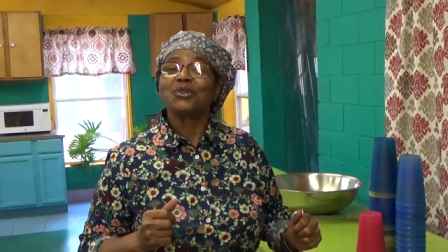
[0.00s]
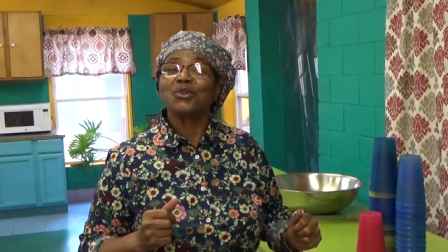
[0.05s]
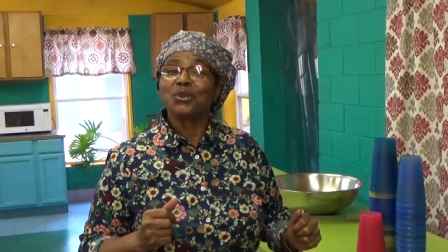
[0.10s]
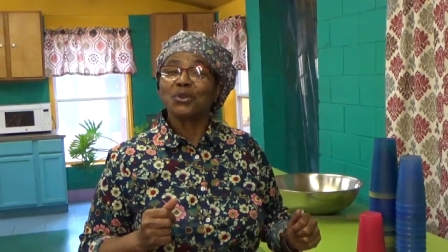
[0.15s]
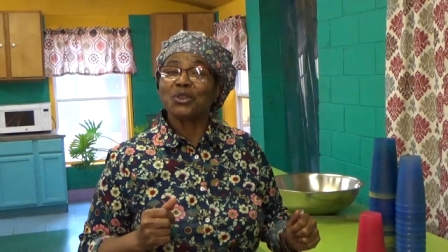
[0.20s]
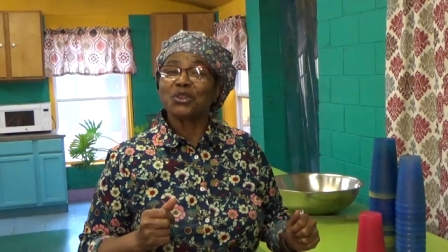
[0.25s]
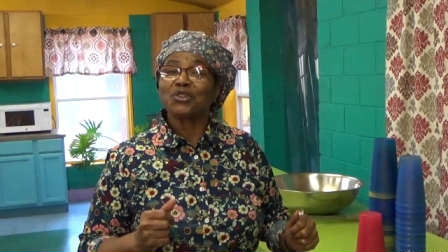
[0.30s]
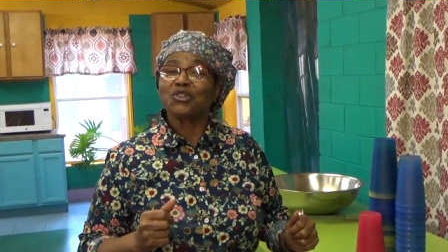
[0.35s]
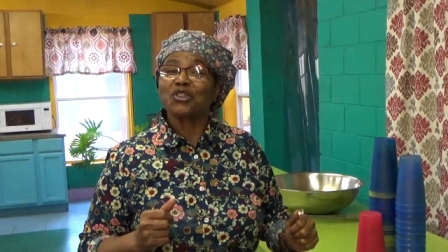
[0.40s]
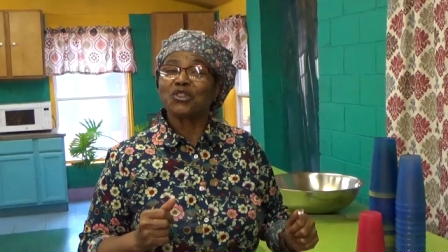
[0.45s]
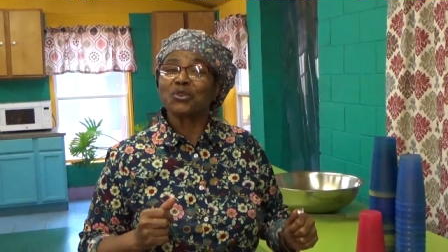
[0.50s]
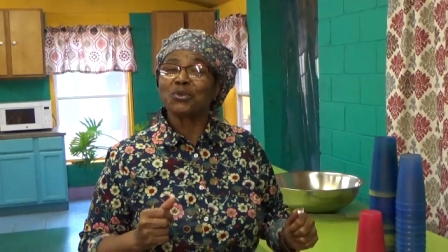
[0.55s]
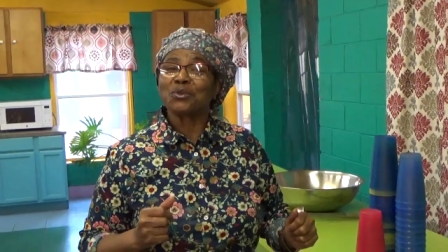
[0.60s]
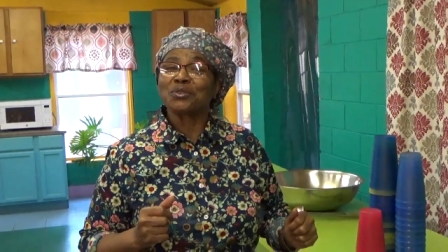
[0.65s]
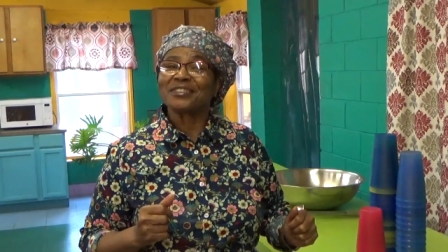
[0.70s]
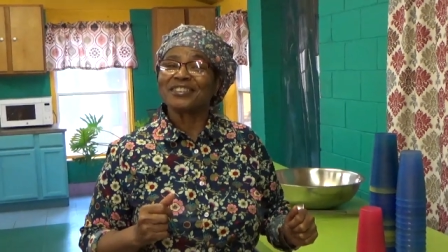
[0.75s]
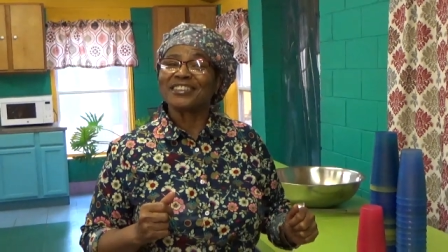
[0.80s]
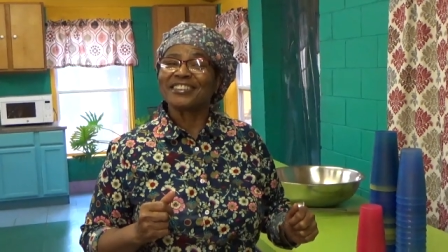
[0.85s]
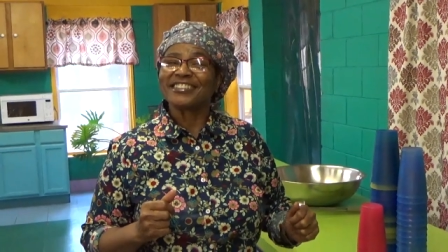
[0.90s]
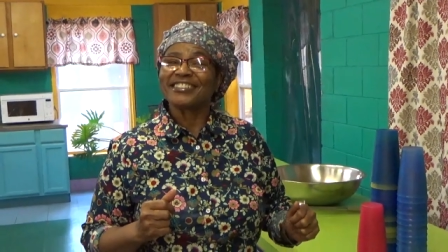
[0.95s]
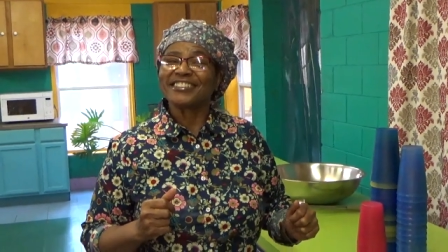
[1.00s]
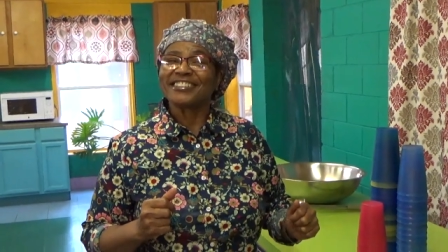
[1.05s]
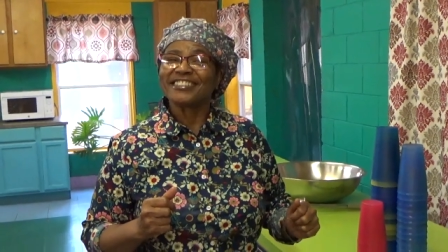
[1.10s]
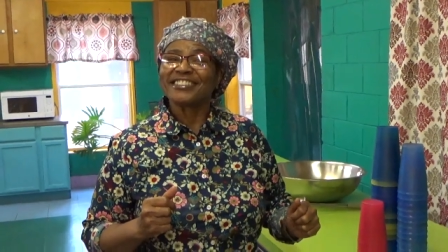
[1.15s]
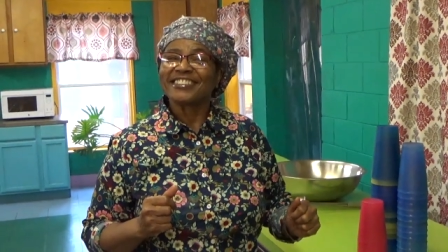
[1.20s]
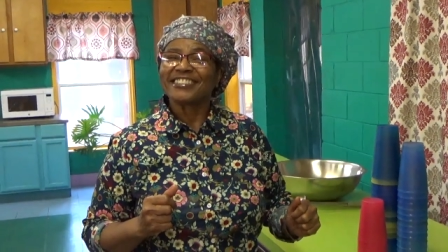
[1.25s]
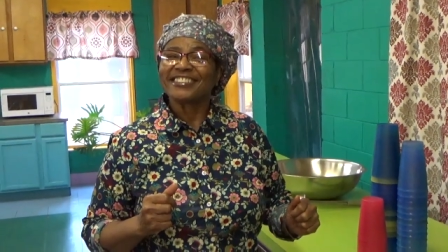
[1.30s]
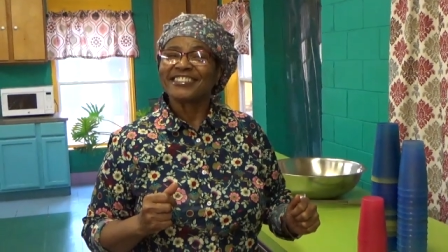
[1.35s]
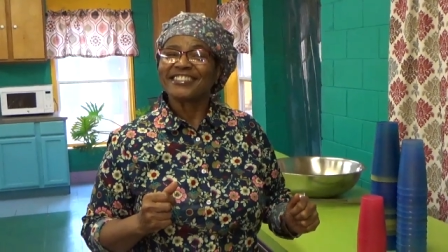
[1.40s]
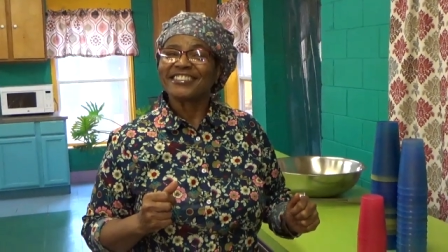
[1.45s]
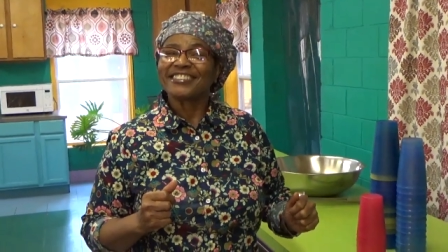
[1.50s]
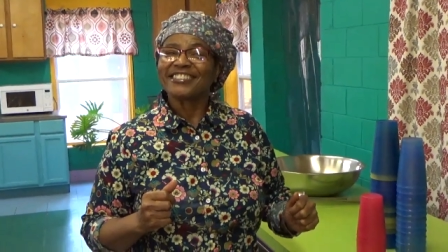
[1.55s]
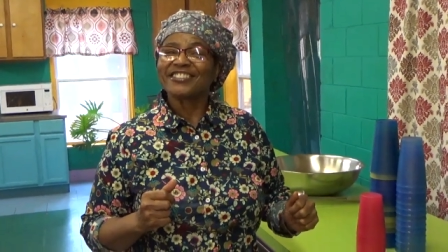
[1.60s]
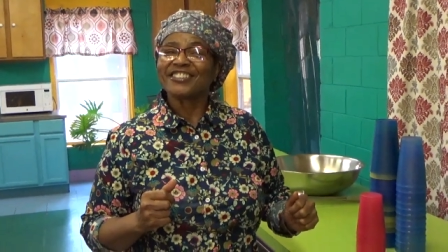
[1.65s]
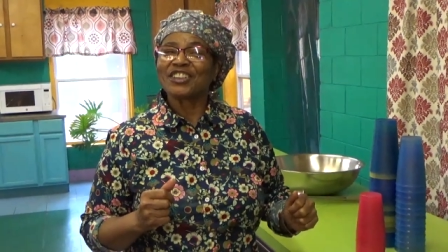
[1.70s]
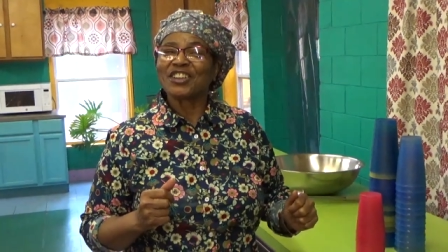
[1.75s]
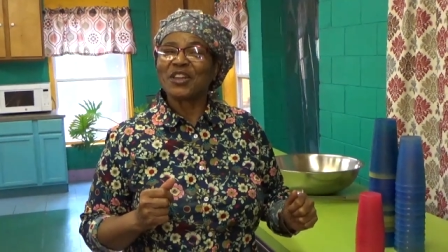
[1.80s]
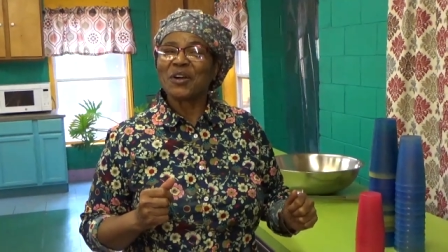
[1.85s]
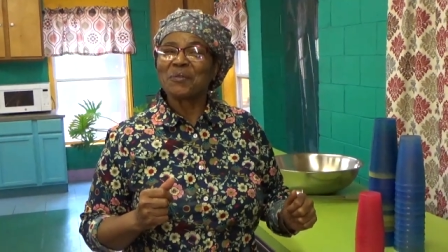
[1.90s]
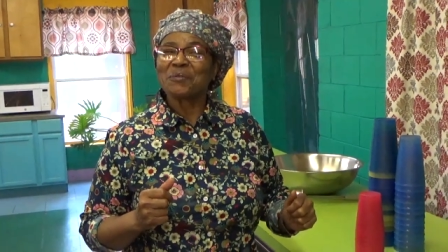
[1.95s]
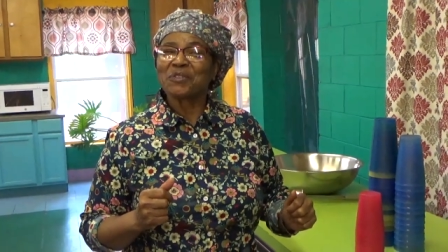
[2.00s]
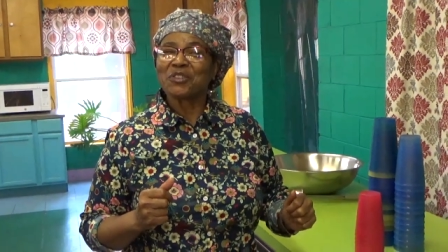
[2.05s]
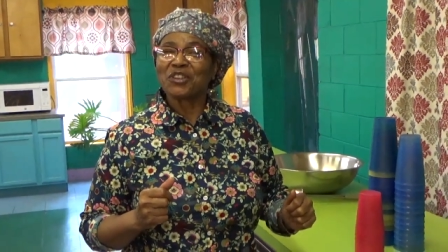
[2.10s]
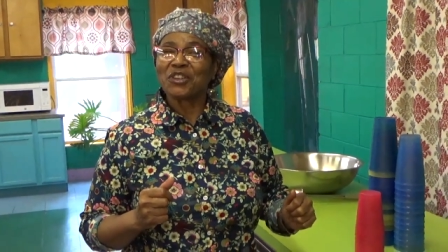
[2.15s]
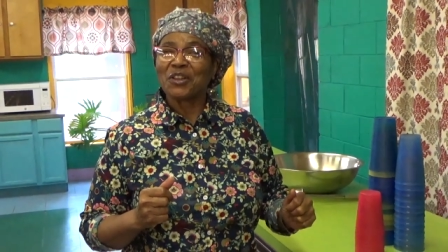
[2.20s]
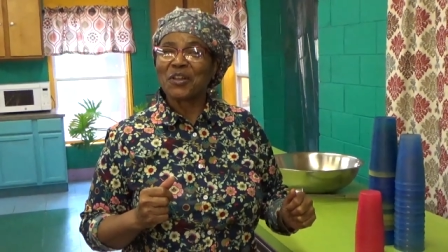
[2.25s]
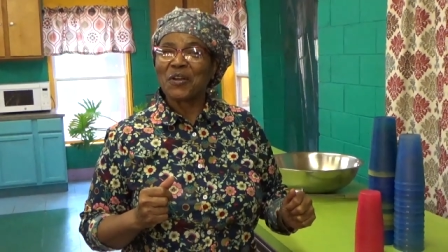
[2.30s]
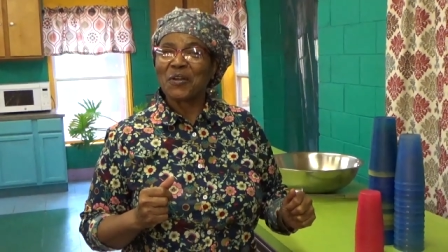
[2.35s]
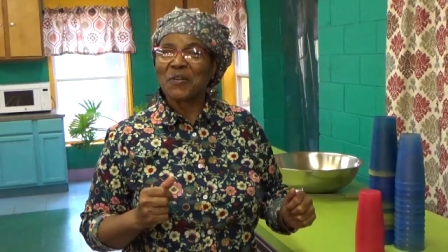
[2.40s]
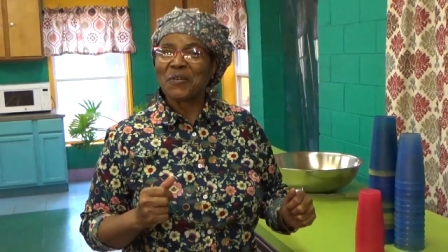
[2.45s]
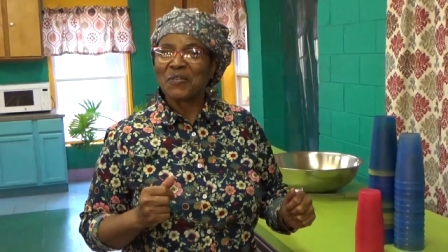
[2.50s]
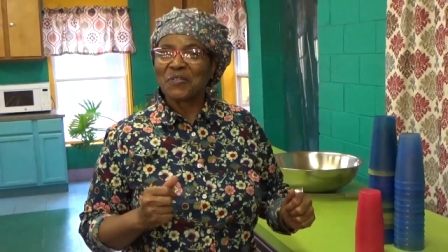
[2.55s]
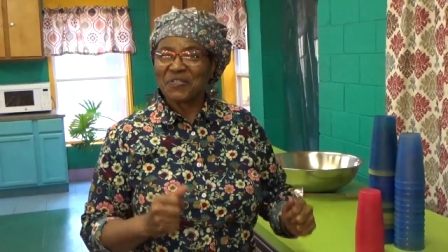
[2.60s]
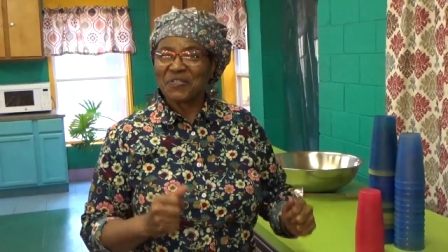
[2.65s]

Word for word: do the choosing. Shalom, shalom.